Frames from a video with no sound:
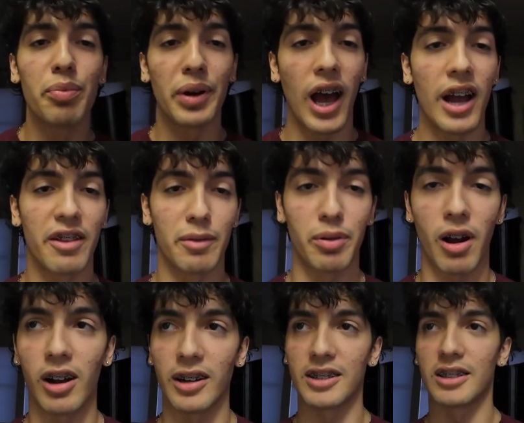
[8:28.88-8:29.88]
proud of the
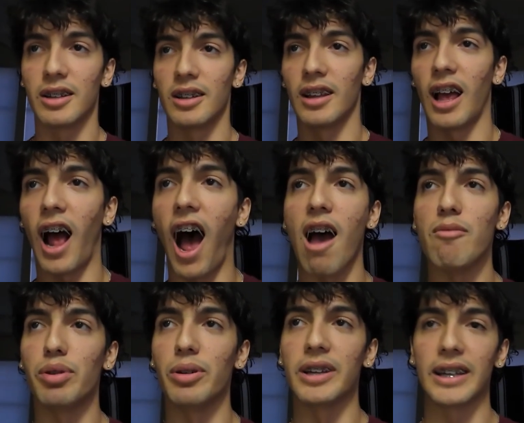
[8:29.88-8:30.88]
progress I'm
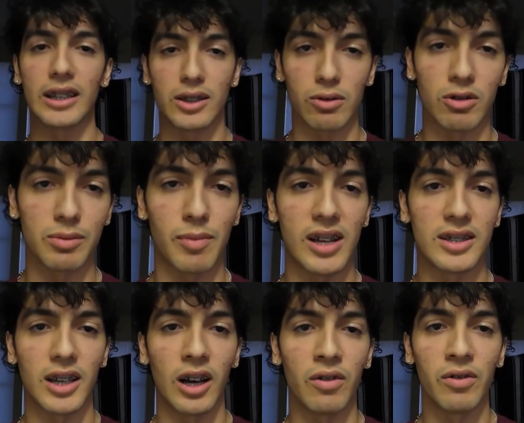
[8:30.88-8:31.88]
putting in towards
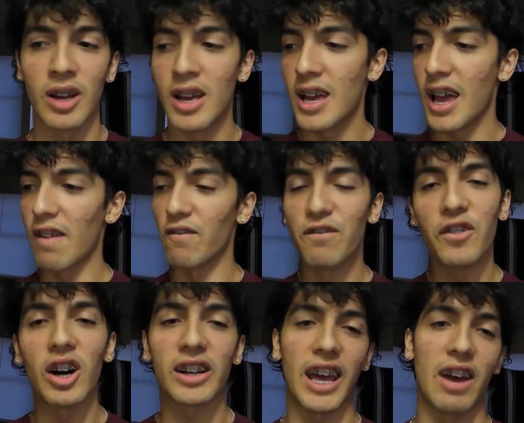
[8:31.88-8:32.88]
myself. And
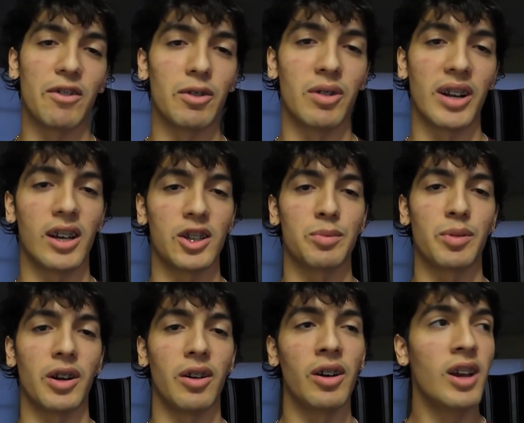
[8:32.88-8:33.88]
fuck everyone else,
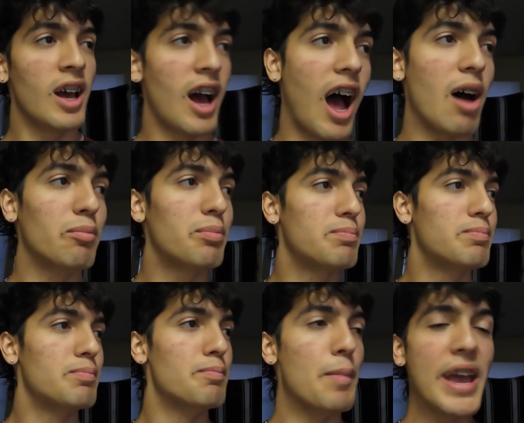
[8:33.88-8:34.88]
bro. I'm
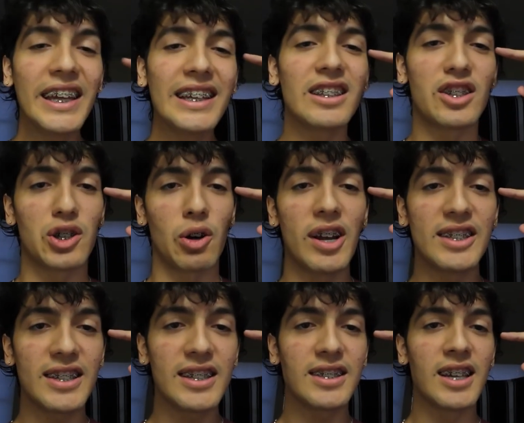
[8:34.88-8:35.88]
making the
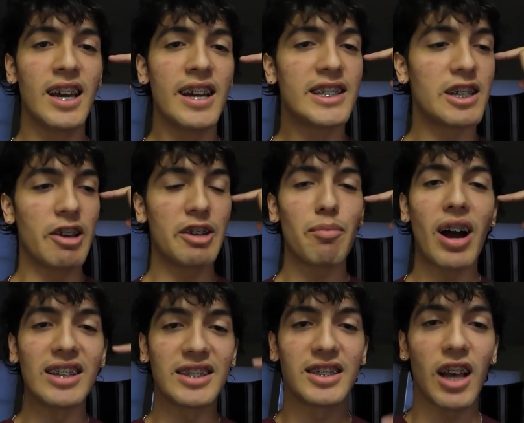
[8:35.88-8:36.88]
choices to make
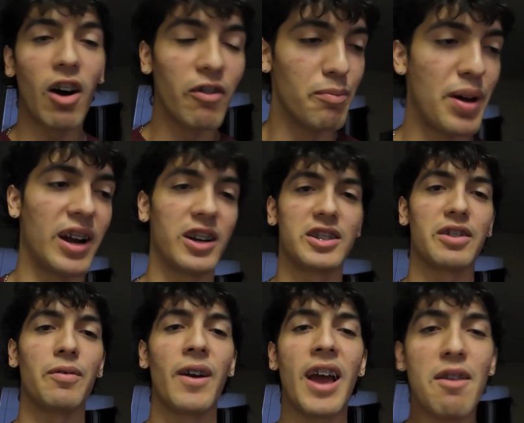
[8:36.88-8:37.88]
myself better,
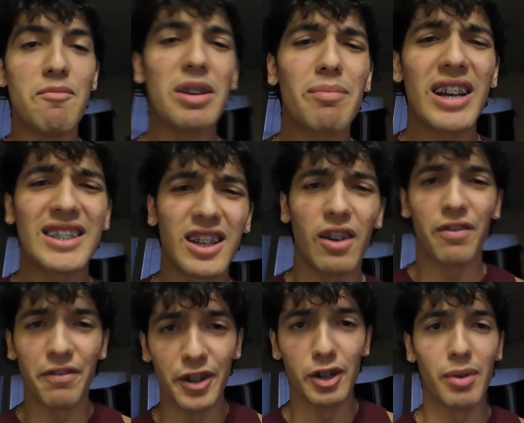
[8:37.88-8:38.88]
to make
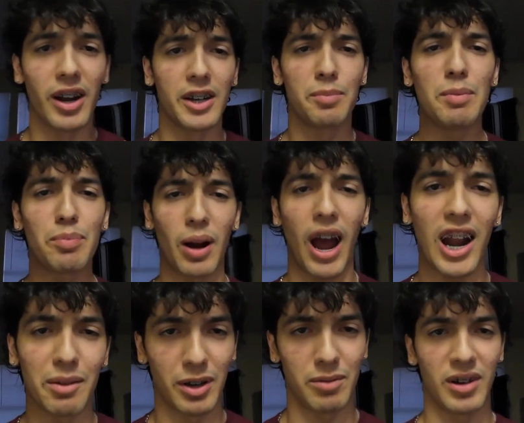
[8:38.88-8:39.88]
myself feel better, to be proud
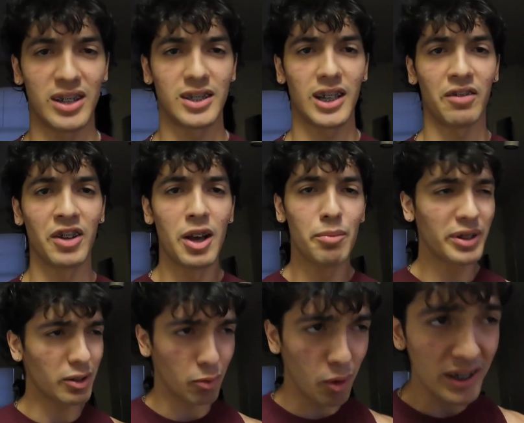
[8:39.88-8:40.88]
about myself. But
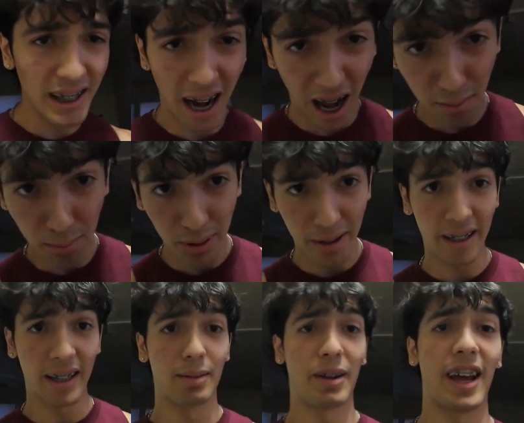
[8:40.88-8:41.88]
the work that I'm putting
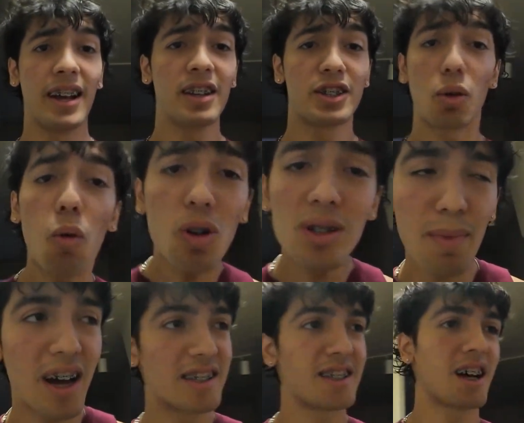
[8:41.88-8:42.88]
in, man, towards
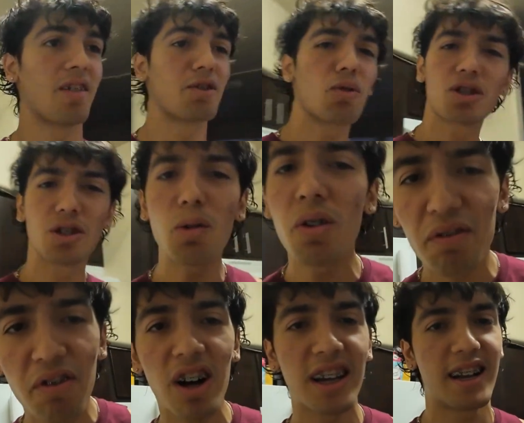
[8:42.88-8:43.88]
myself, towards no one
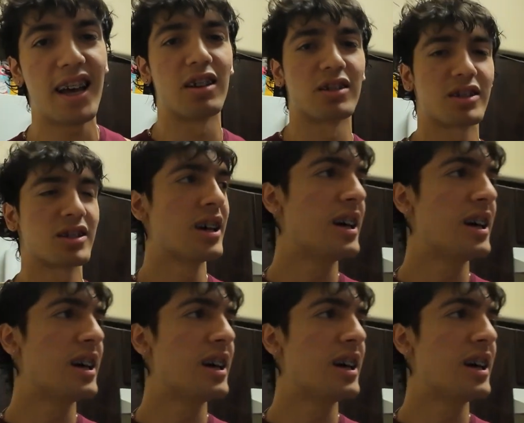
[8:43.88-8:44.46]
fucking else.